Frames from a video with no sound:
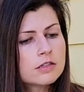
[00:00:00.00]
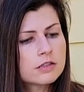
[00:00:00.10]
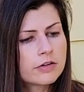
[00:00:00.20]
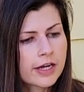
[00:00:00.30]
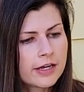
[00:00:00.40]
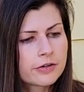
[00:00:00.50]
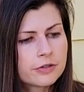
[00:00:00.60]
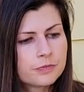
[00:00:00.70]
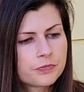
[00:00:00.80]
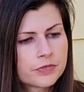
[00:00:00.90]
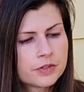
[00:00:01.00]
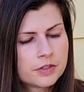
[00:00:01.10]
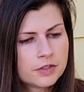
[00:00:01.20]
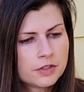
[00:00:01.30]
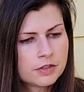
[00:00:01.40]
Okay. So it's fine.
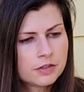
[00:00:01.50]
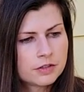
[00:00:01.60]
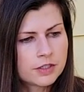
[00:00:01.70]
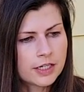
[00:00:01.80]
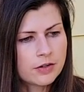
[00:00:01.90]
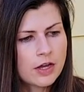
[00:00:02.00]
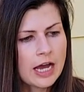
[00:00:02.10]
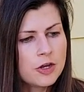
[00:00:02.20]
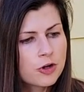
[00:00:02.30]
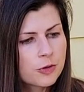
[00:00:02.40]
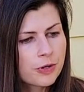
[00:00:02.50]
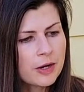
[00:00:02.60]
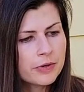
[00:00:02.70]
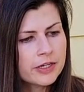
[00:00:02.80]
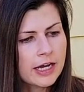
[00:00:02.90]
Yeah. You could
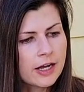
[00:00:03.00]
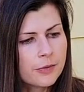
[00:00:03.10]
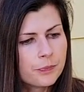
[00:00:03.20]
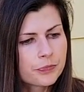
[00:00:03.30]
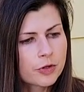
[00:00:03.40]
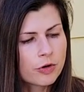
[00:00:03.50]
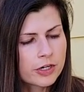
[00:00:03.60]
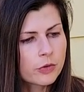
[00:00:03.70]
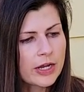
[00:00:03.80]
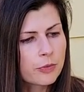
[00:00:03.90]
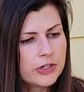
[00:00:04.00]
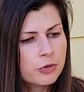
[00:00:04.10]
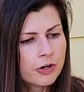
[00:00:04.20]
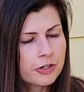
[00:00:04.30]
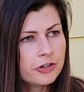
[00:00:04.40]
probably um, order, like when you
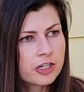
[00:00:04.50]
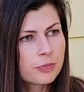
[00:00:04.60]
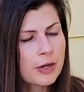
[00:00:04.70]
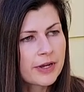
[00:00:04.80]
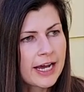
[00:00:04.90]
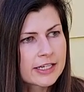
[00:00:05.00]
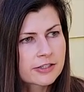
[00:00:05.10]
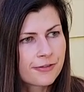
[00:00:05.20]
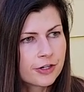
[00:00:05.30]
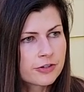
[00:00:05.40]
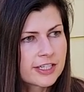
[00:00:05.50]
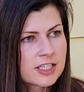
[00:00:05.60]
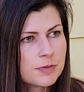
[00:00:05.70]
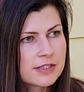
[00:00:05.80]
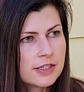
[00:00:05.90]
order, you could probably ask for no
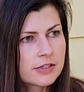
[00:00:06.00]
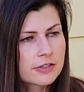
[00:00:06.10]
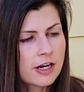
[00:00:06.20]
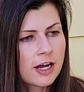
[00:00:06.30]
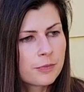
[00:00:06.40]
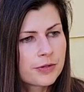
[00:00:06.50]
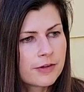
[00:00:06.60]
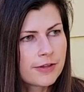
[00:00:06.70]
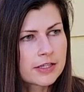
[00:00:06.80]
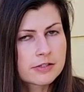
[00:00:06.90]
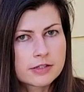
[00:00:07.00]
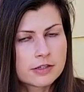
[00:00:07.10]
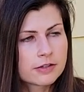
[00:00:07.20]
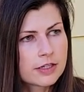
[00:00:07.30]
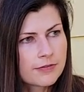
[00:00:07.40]
sesame seeds on top if that's the
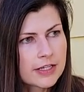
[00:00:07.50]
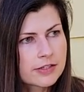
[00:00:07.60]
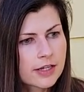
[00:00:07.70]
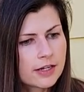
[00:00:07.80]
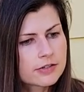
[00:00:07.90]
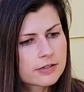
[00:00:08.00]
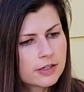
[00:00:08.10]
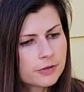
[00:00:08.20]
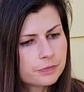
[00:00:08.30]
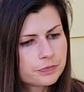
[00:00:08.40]
if that's the case, you know.